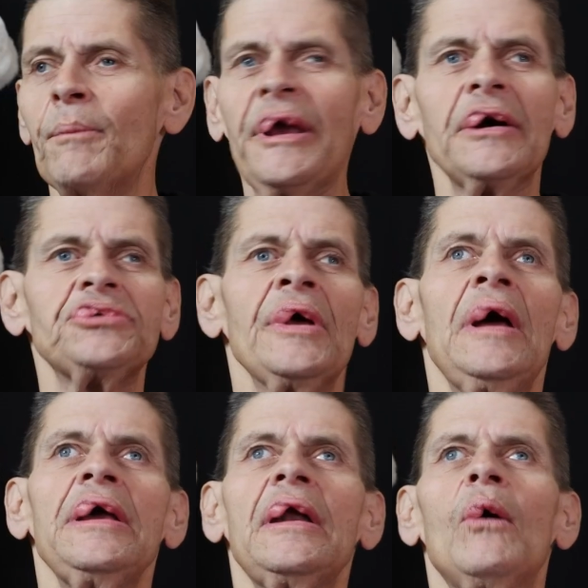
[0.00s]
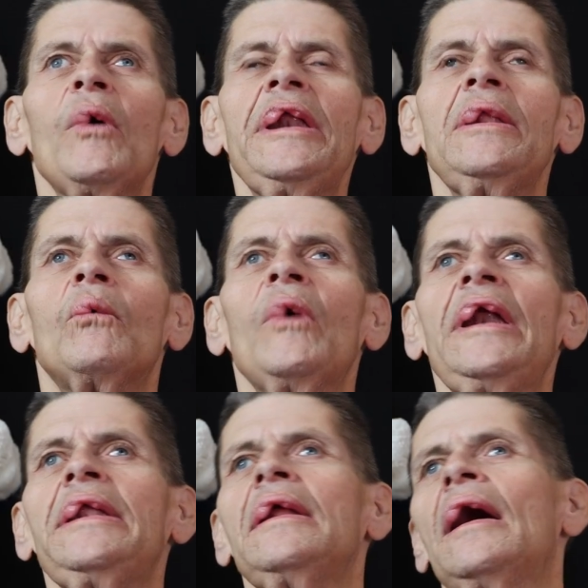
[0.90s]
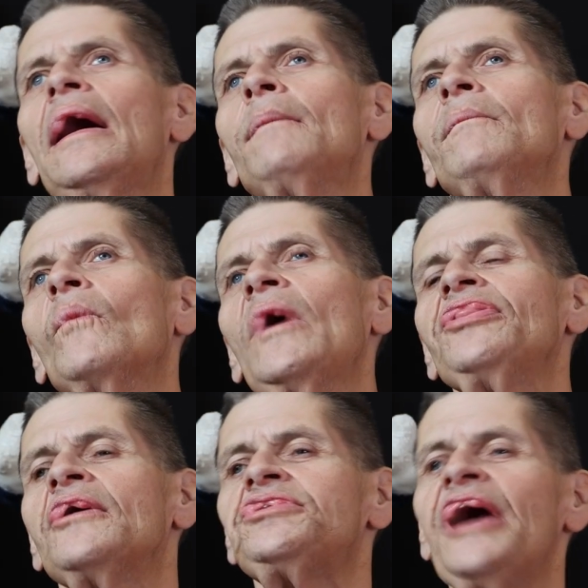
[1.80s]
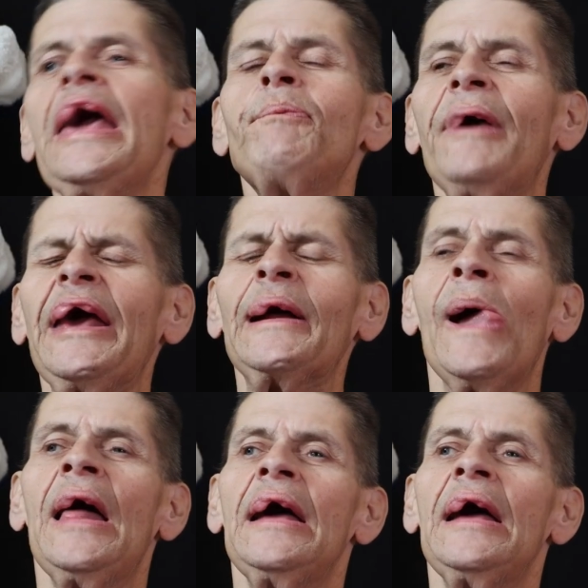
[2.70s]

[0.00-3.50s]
because, you know, when they're taping,